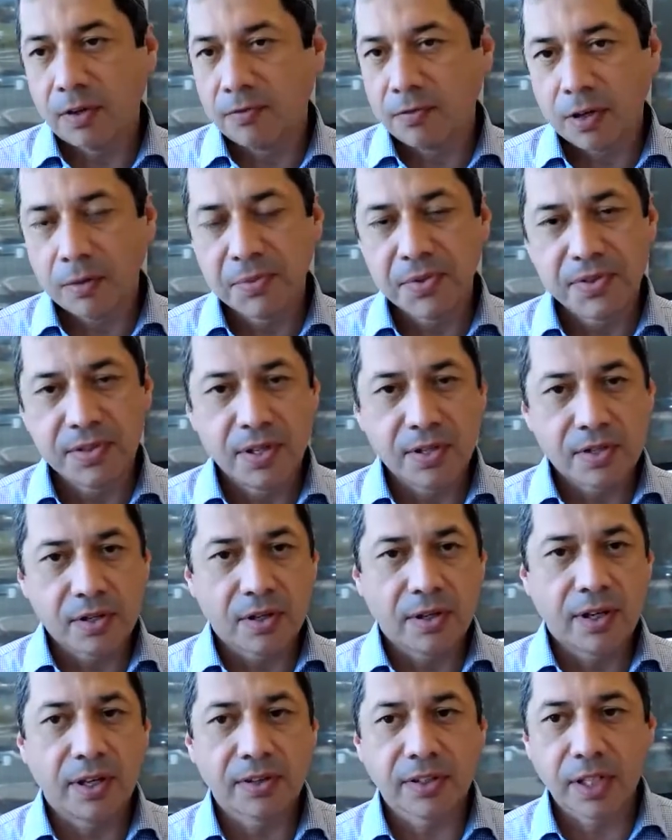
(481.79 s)
pharmacies,
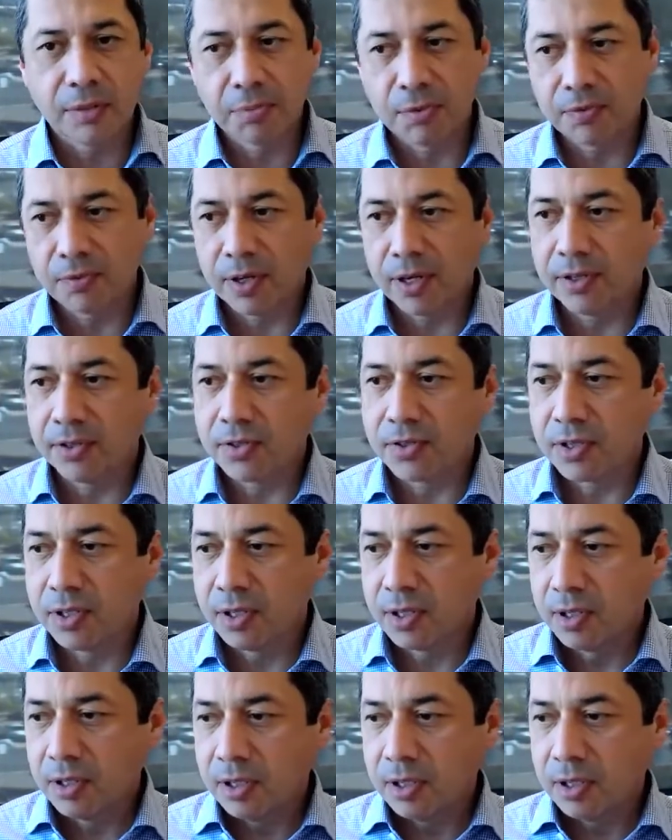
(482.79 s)
our healthcare providers,